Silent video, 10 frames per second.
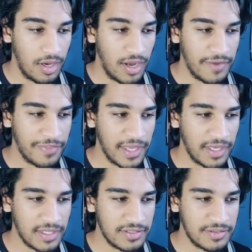I
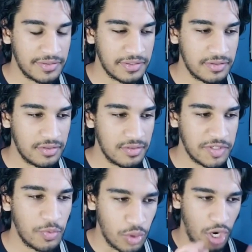think it's
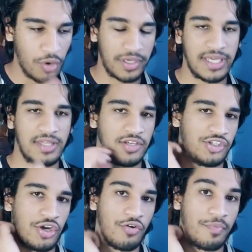more low-key, this
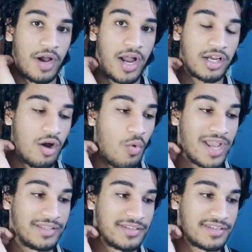show, but I can't
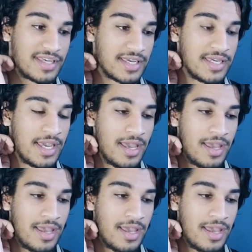wait to see